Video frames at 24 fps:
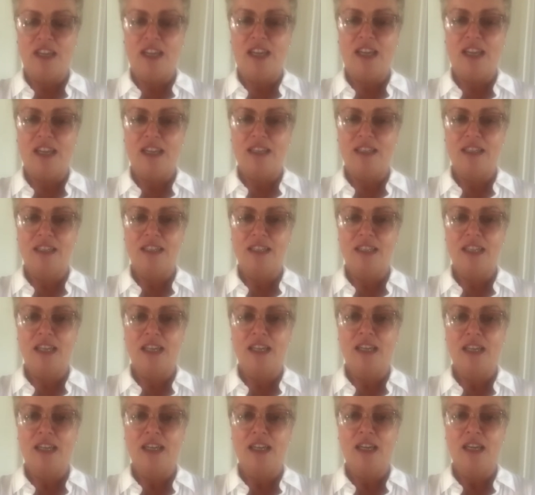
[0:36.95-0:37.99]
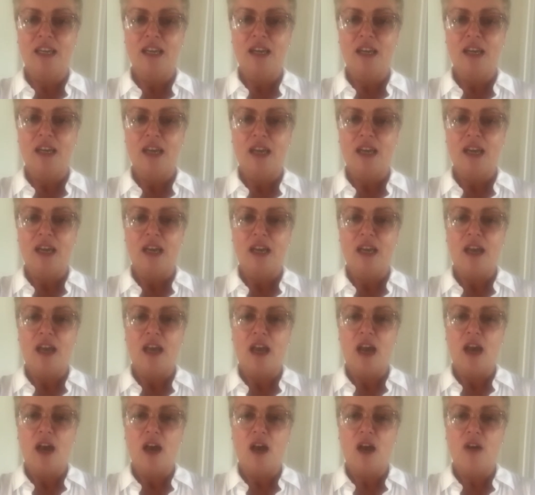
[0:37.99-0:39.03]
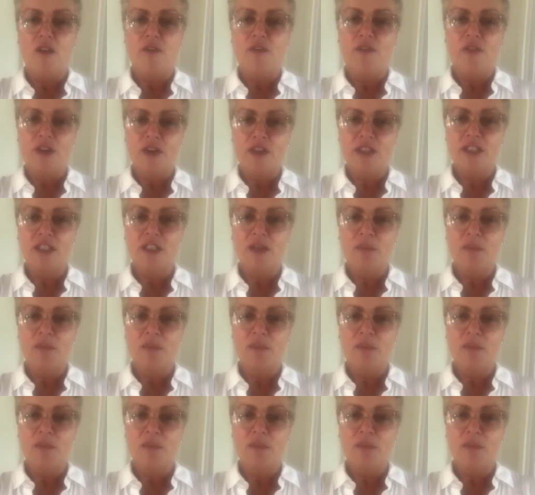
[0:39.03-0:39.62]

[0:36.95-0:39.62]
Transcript: is first